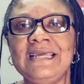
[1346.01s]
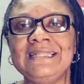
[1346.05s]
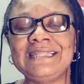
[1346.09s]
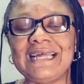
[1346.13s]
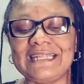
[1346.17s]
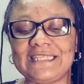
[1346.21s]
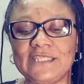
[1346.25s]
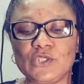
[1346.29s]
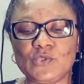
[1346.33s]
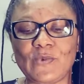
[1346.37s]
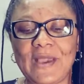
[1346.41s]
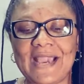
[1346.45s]

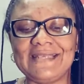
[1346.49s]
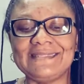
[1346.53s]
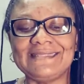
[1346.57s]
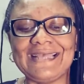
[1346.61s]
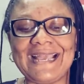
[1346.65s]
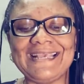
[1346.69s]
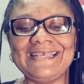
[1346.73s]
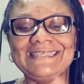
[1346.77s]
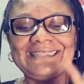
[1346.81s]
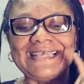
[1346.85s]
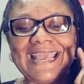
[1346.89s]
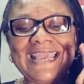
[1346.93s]
That is why he
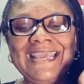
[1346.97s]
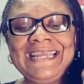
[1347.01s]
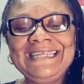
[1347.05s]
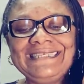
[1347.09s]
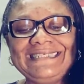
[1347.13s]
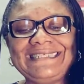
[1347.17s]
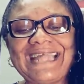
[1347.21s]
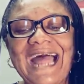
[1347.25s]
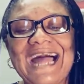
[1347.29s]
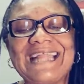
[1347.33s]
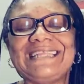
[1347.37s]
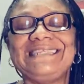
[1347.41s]
said,
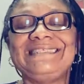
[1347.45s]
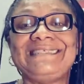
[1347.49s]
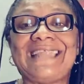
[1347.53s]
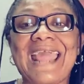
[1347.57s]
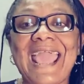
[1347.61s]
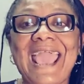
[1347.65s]
in that